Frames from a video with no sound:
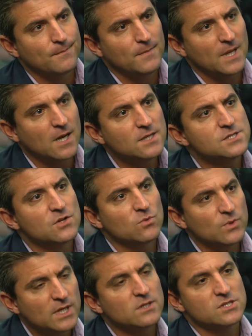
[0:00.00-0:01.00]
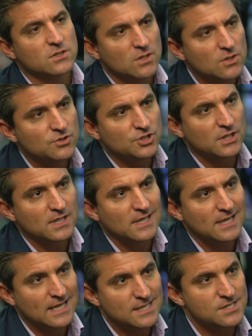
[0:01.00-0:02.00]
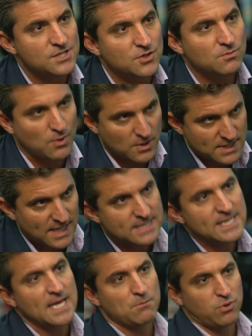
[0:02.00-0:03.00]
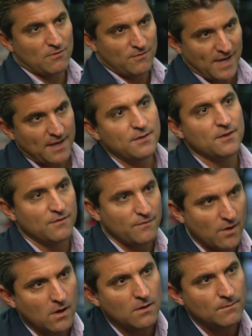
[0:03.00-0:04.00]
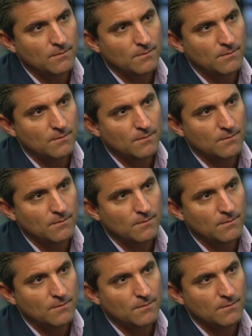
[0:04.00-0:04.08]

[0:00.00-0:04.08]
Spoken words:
because the real solution is to predict and prevent the fall.